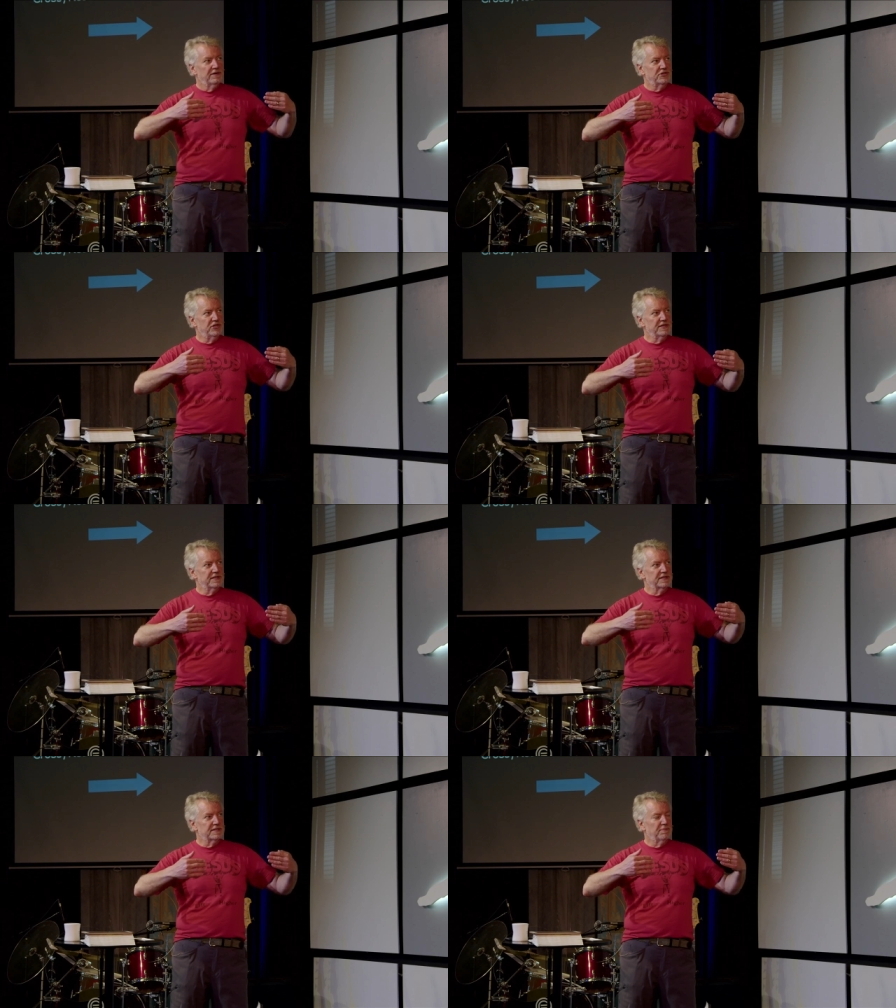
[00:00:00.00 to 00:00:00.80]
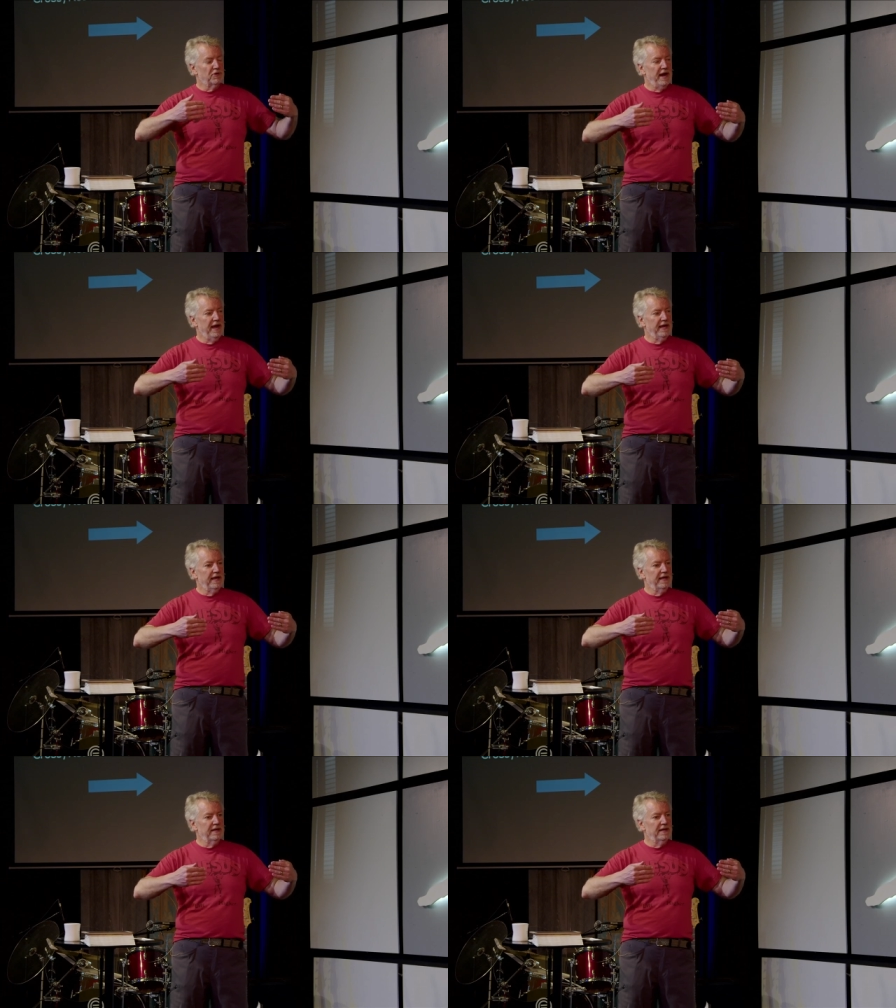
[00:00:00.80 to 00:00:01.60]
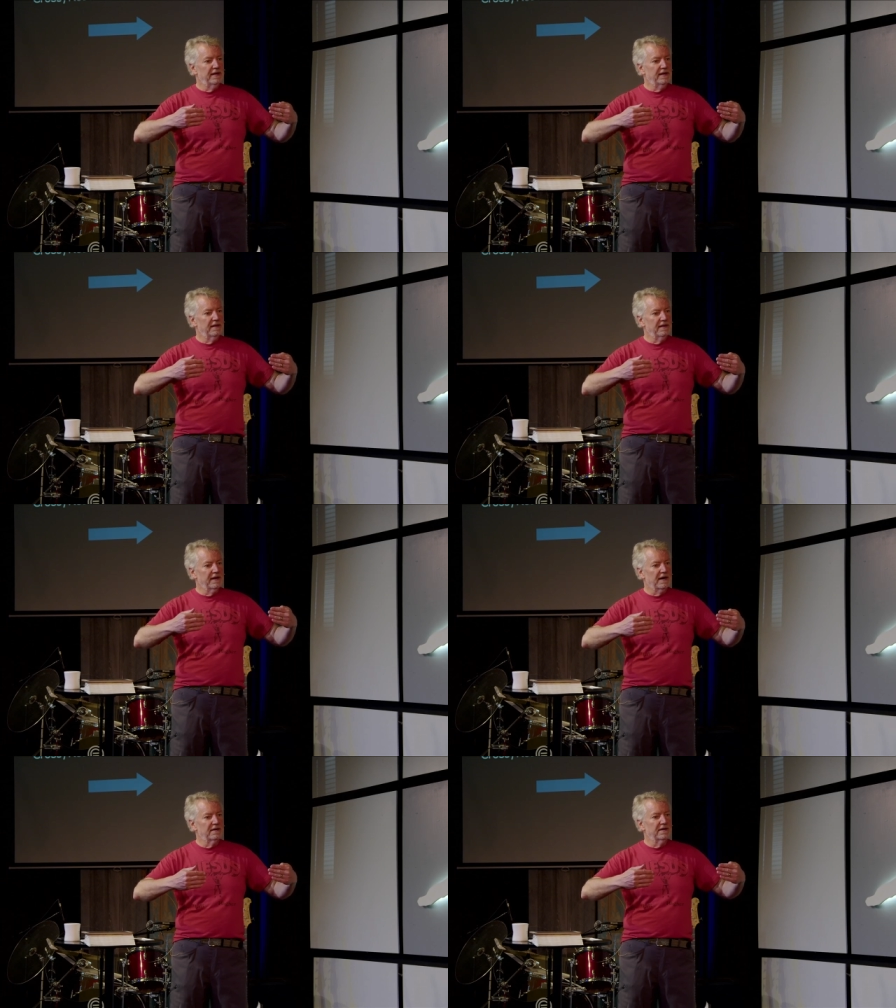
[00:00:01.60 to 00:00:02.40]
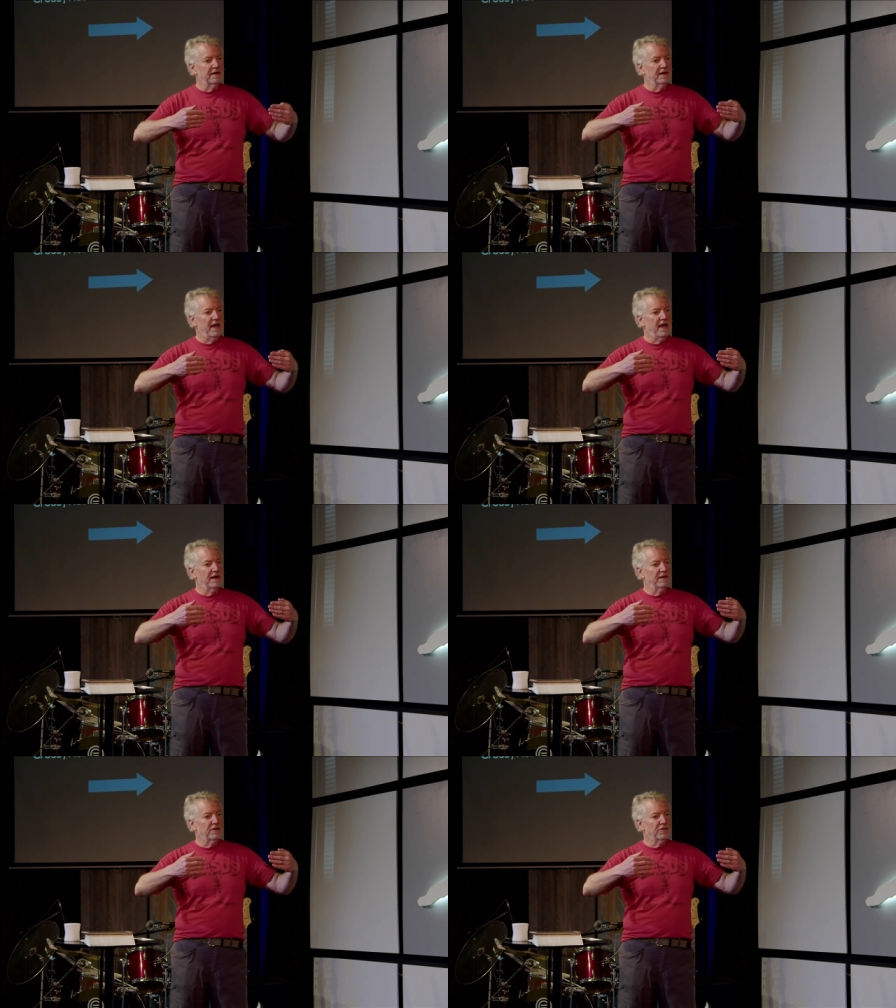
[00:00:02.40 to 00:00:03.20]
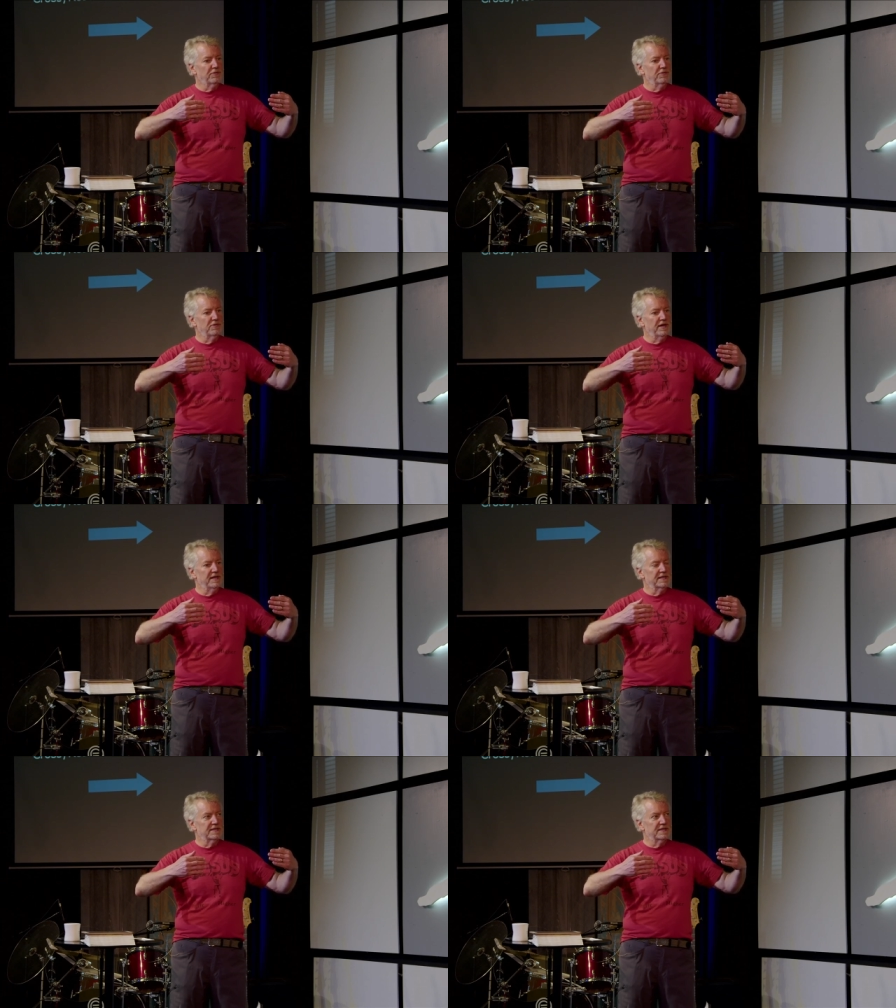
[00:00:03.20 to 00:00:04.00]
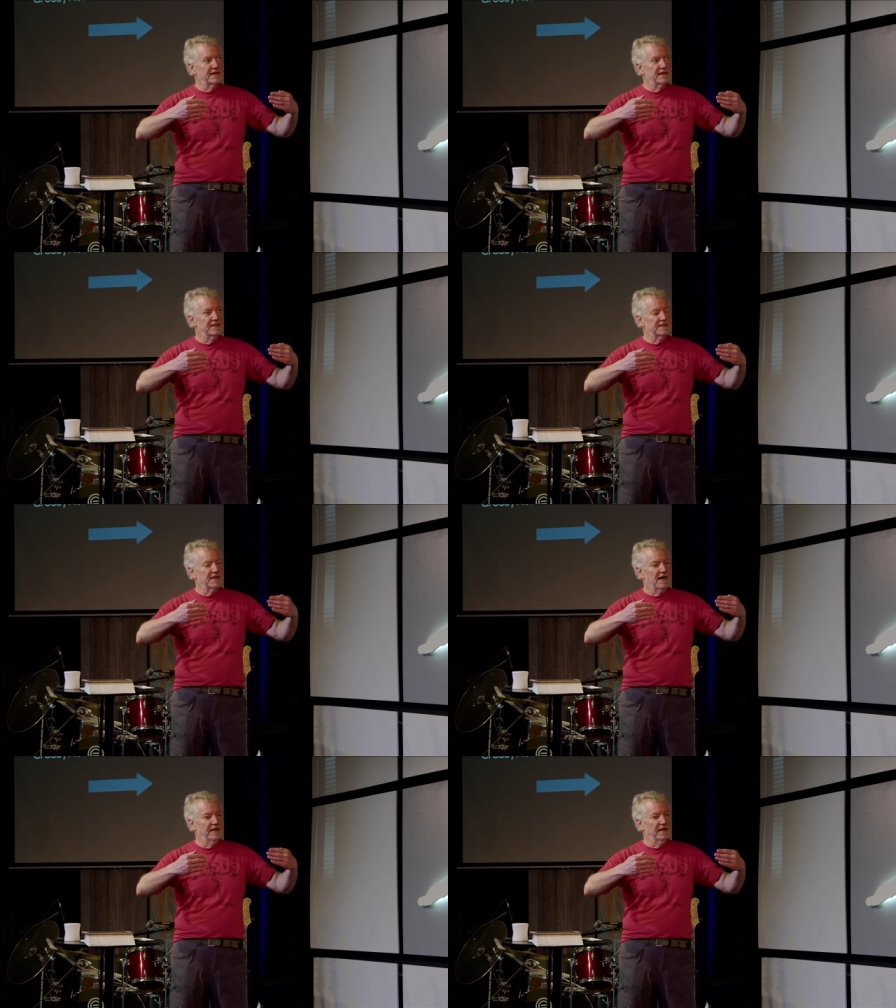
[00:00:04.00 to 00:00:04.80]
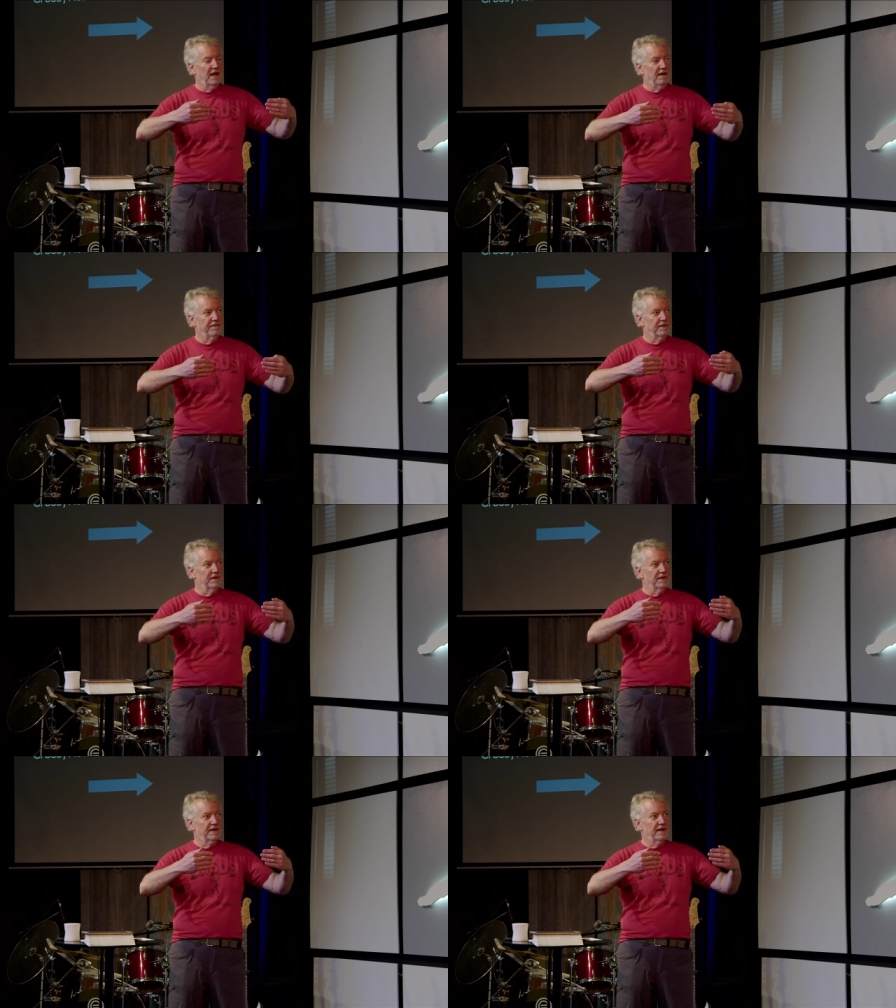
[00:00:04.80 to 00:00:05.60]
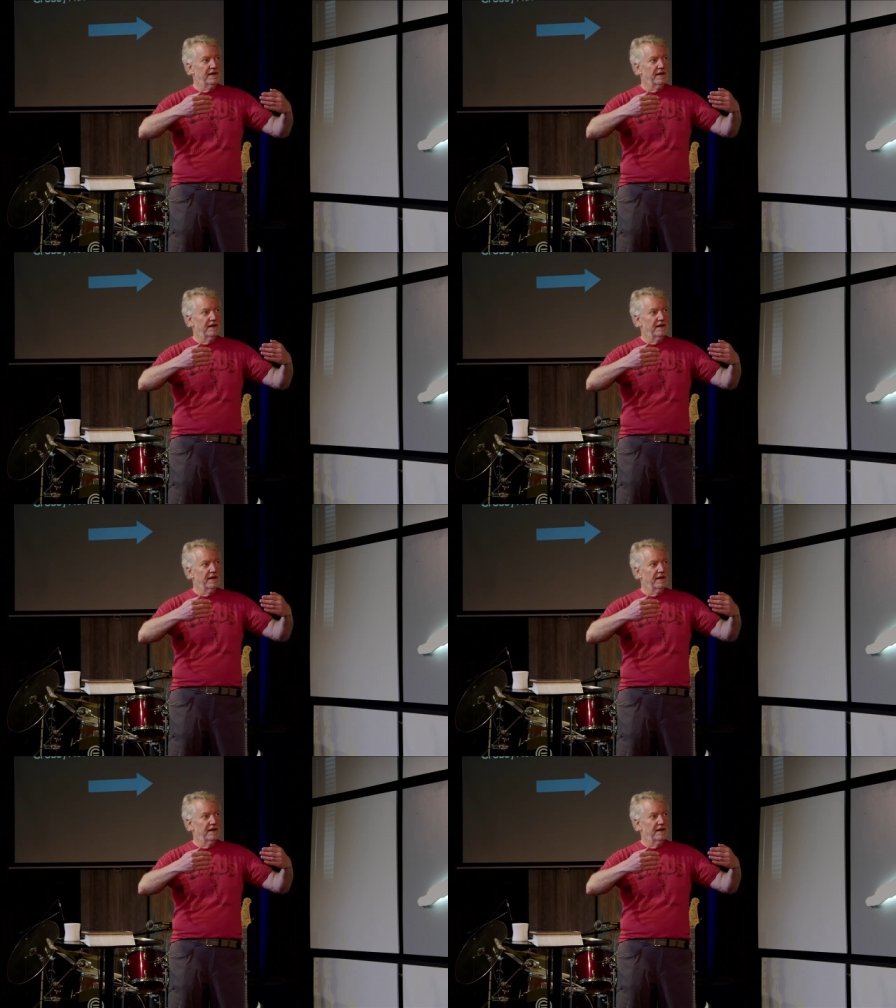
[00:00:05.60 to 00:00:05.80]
Jesus praying in the garden, and through his, his unlawful